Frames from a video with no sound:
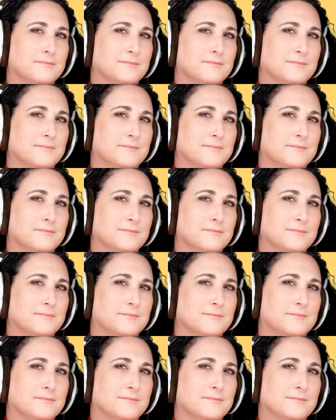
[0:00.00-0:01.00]

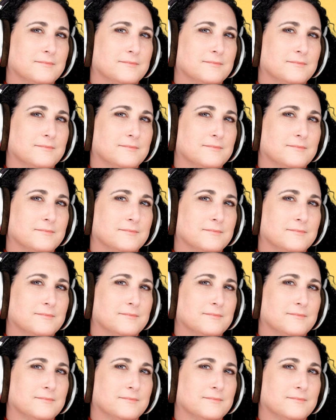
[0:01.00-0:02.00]

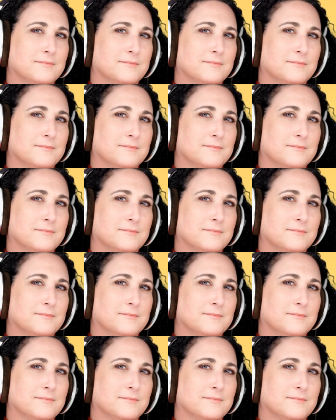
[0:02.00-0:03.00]

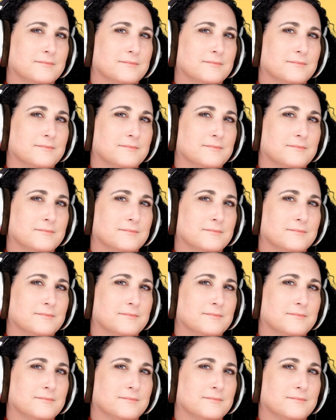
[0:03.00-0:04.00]

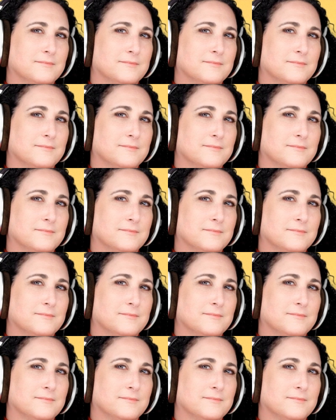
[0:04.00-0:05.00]

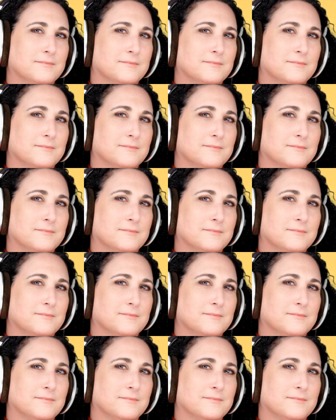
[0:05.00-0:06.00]

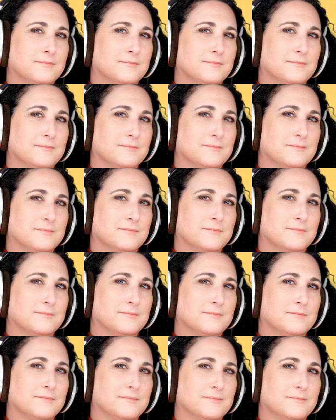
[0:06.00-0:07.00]

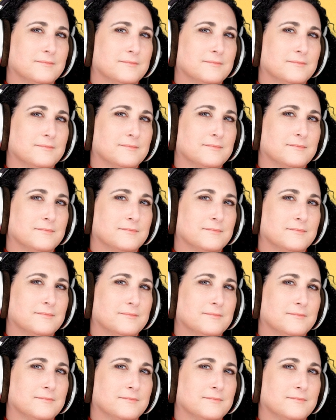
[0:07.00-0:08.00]
(no lip movement)